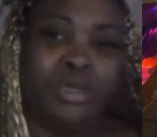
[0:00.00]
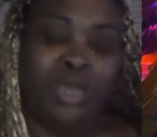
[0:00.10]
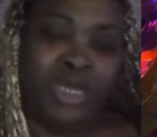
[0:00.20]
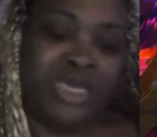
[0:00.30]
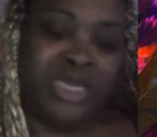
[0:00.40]

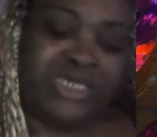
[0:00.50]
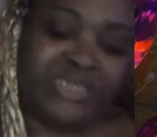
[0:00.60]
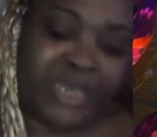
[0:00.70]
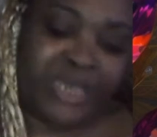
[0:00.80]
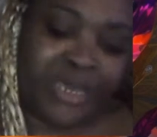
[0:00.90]
He
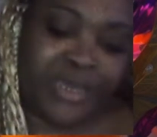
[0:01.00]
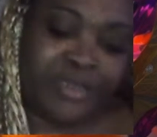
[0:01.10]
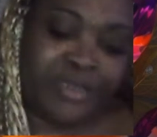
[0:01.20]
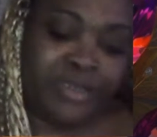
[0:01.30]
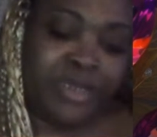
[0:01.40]
said,
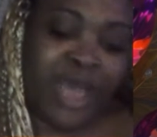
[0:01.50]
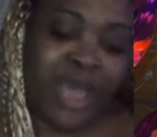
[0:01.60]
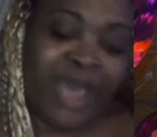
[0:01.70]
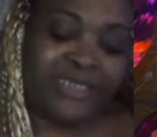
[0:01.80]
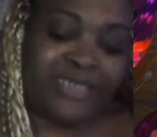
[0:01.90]

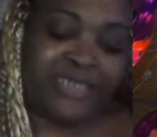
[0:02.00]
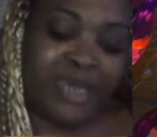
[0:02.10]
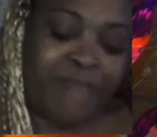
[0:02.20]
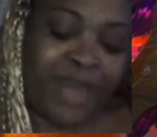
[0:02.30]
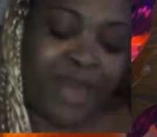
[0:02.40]
I said
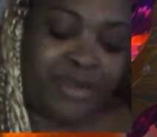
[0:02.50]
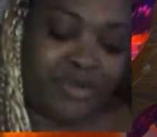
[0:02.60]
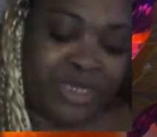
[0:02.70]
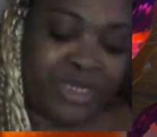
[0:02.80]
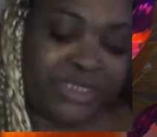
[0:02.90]
bye to
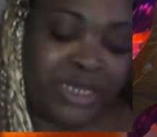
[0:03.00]
Chris.